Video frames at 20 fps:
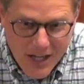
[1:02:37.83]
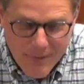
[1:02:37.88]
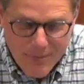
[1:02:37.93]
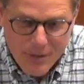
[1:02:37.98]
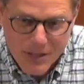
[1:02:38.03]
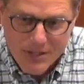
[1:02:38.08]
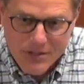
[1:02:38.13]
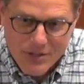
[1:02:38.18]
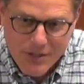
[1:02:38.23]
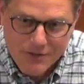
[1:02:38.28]
A
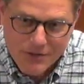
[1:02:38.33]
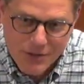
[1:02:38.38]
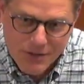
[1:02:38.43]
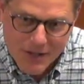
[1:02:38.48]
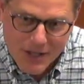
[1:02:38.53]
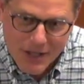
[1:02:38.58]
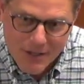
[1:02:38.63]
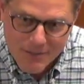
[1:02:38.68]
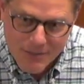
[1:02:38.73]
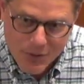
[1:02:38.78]
police
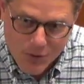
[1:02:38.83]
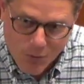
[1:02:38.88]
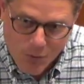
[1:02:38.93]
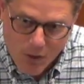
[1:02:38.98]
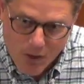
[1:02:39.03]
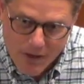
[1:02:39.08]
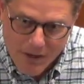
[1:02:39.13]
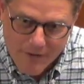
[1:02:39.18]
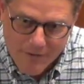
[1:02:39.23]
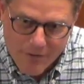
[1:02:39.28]
officer that comes to
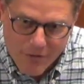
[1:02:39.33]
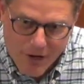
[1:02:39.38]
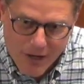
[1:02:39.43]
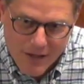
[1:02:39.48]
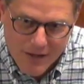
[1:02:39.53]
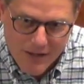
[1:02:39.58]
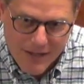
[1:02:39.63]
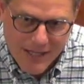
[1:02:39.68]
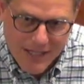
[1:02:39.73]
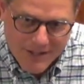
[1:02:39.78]
work at
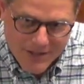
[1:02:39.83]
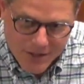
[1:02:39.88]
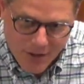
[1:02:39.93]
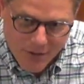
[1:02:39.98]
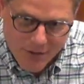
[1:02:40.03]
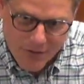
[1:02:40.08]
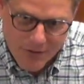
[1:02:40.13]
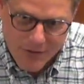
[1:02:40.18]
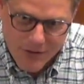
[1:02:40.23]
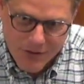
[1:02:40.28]
Franklin has to
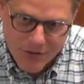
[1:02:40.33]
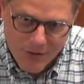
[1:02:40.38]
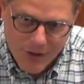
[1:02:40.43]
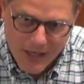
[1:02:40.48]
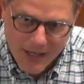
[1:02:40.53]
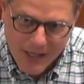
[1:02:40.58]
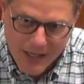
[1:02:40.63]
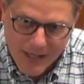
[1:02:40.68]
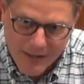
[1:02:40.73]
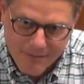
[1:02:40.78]
go through the
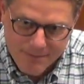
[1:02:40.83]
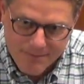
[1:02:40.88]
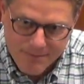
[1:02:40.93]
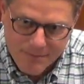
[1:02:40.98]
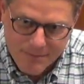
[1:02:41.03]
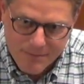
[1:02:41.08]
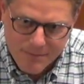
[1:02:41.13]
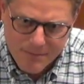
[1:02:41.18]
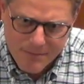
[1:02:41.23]
training.